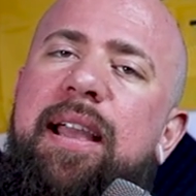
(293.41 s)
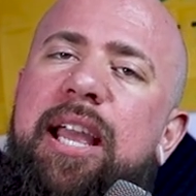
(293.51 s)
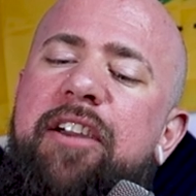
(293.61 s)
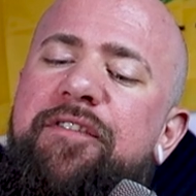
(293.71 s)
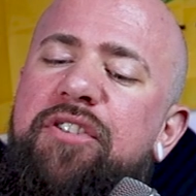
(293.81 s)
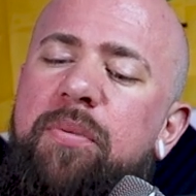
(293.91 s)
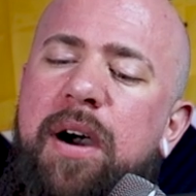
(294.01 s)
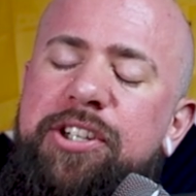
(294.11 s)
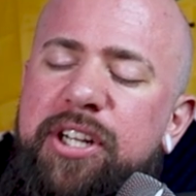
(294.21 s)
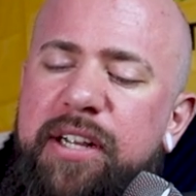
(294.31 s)
if you
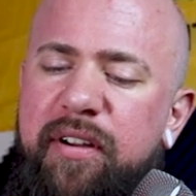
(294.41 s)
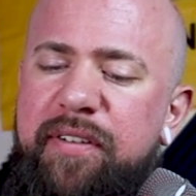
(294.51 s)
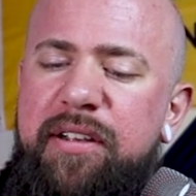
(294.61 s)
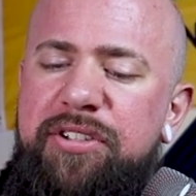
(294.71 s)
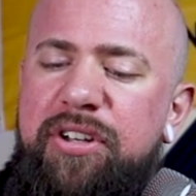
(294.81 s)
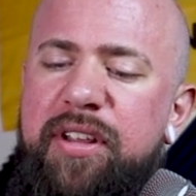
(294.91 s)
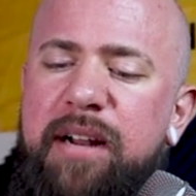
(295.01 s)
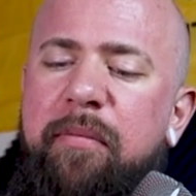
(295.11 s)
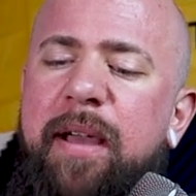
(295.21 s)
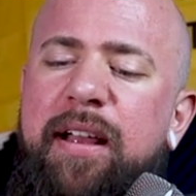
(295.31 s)
watch any of our videos, you know that
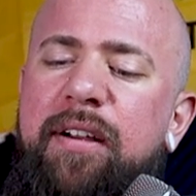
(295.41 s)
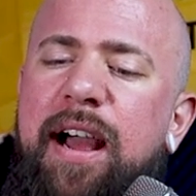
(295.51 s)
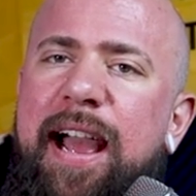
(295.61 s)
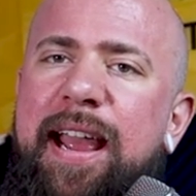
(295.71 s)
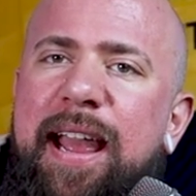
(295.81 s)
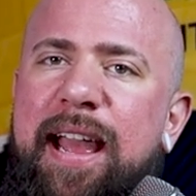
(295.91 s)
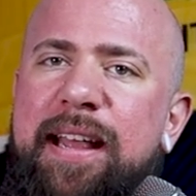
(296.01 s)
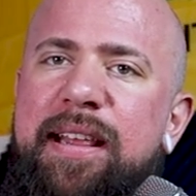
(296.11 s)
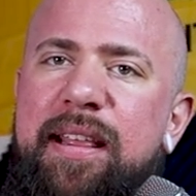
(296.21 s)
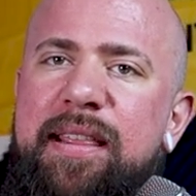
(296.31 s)
I'm a mango guy,
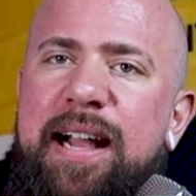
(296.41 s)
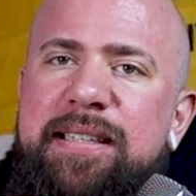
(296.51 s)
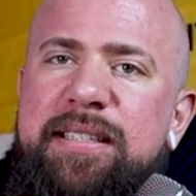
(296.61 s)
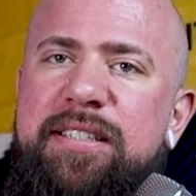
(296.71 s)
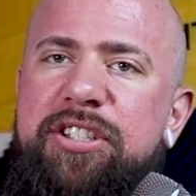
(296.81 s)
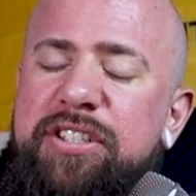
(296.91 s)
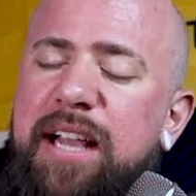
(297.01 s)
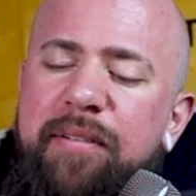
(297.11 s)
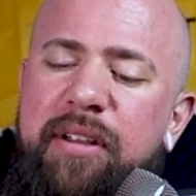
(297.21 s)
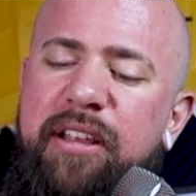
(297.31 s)
and that's just
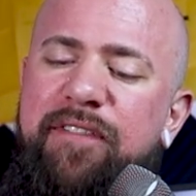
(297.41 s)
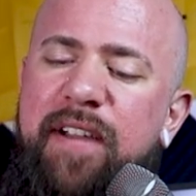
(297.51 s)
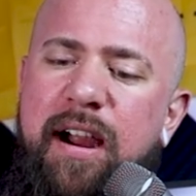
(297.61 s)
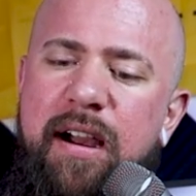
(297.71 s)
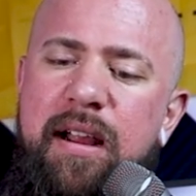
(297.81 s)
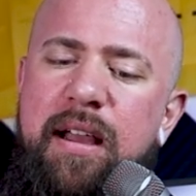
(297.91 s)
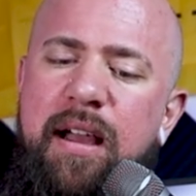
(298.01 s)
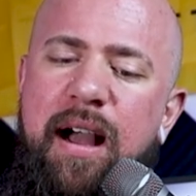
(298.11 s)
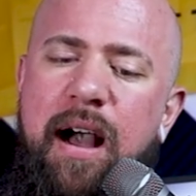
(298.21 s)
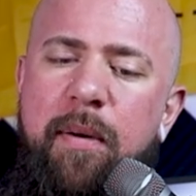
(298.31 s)
not really fair.
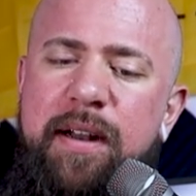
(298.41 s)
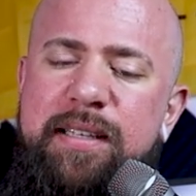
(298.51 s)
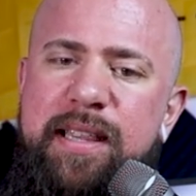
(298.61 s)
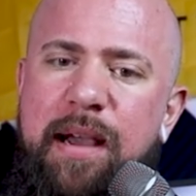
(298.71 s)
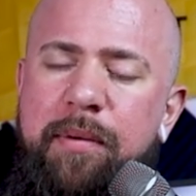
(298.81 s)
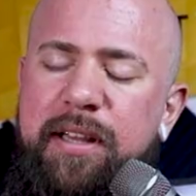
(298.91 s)
I want to take that one